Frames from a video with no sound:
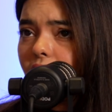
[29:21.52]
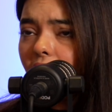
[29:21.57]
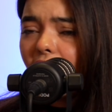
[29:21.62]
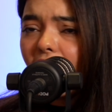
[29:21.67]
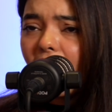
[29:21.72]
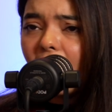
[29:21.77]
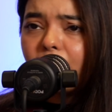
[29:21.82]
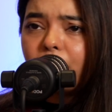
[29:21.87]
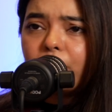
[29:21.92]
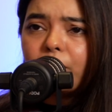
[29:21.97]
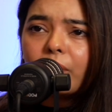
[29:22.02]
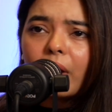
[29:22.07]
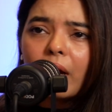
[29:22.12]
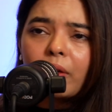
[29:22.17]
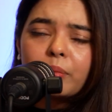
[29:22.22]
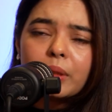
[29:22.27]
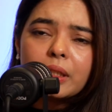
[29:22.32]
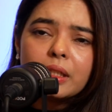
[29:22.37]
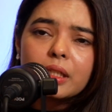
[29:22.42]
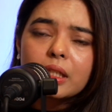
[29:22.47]

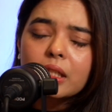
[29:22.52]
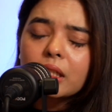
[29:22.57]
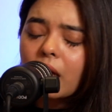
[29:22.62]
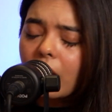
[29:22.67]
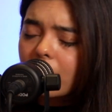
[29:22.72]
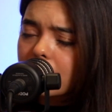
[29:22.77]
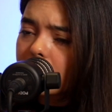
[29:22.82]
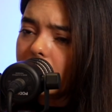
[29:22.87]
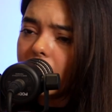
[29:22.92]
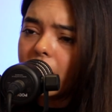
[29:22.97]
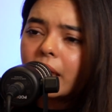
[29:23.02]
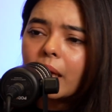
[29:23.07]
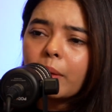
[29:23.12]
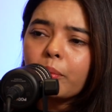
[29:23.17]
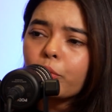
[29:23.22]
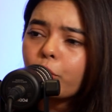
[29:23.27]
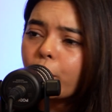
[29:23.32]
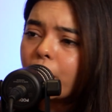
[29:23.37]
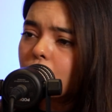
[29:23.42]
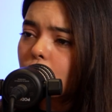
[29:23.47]
I've been discussing
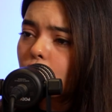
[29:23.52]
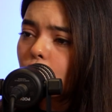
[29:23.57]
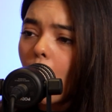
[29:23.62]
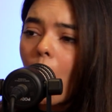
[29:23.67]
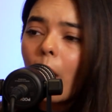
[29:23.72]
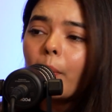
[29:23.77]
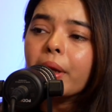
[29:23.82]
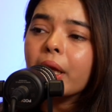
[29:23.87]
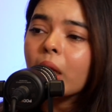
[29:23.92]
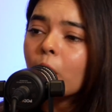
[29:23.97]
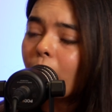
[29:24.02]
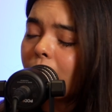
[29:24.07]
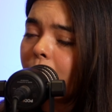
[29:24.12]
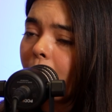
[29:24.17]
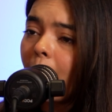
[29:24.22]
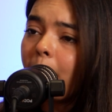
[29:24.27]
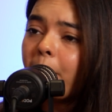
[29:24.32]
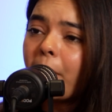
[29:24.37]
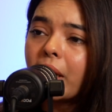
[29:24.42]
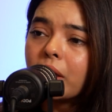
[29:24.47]
and brainstorming with
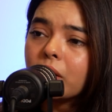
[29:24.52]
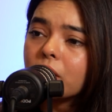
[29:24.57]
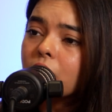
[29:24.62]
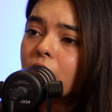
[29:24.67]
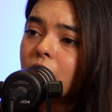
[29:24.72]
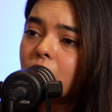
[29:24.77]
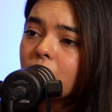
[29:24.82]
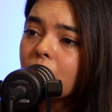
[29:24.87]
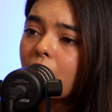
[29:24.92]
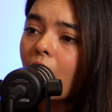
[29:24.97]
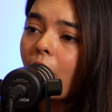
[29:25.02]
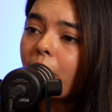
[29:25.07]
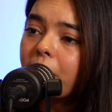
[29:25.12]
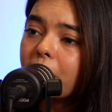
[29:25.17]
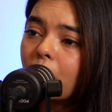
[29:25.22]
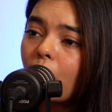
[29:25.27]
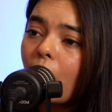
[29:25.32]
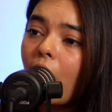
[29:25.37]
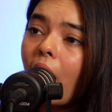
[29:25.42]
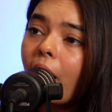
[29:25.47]
my mentors around,
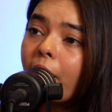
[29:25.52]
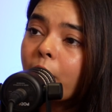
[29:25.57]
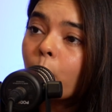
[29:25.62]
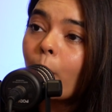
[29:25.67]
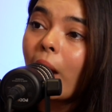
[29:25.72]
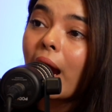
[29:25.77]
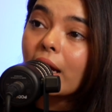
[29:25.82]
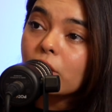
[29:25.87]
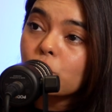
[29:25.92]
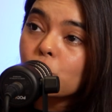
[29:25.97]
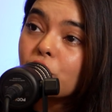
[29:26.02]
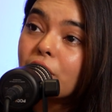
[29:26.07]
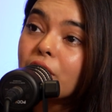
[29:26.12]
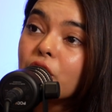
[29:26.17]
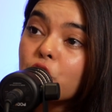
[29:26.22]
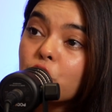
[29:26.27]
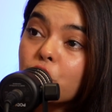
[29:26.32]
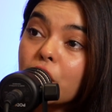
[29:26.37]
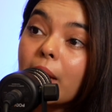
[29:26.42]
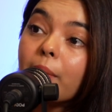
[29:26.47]
how do I actually
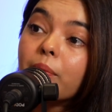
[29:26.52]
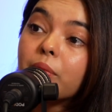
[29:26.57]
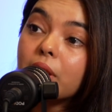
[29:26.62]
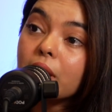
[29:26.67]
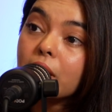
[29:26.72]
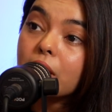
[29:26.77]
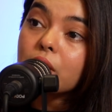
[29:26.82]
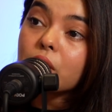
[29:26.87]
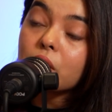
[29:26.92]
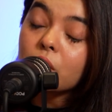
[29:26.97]
shape this?